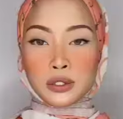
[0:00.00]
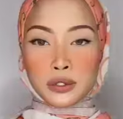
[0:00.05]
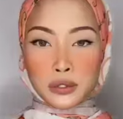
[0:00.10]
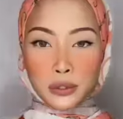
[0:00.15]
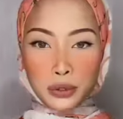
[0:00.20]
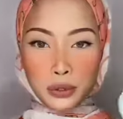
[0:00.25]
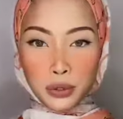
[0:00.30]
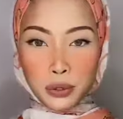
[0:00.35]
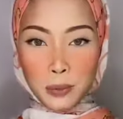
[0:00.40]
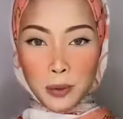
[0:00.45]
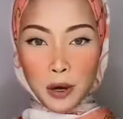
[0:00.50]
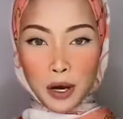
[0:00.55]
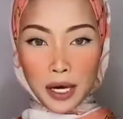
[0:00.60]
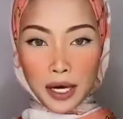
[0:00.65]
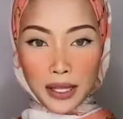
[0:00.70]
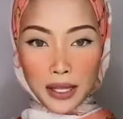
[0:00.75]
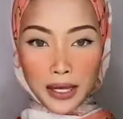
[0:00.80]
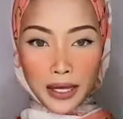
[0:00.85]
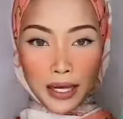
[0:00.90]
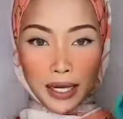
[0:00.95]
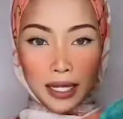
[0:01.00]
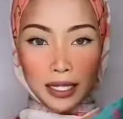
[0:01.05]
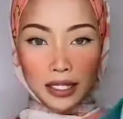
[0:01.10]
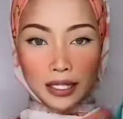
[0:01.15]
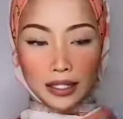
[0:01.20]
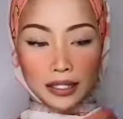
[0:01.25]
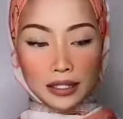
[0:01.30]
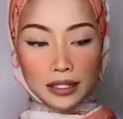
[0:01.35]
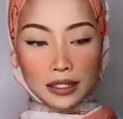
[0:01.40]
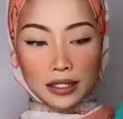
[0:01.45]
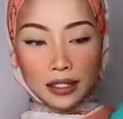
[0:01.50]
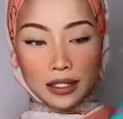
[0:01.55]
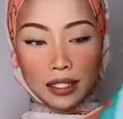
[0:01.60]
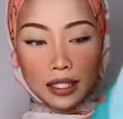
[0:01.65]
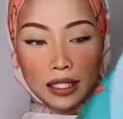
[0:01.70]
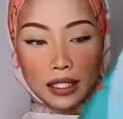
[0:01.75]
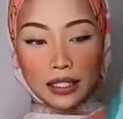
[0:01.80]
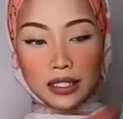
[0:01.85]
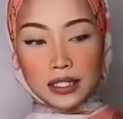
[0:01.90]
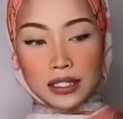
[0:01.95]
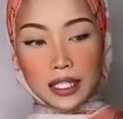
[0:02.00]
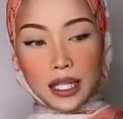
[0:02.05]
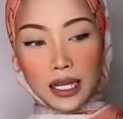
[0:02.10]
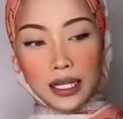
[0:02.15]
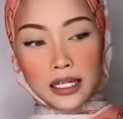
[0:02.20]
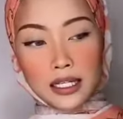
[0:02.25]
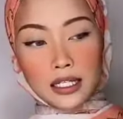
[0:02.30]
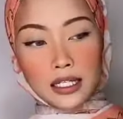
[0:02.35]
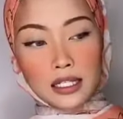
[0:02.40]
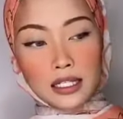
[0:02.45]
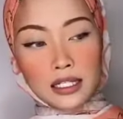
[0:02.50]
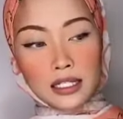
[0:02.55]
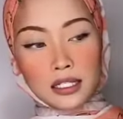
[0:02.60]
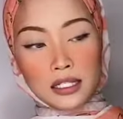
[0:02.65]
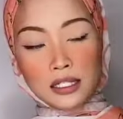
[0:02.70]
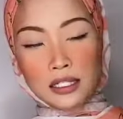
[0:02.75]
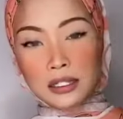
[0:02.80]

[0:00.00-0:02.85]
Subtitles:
two more other colors. It's like a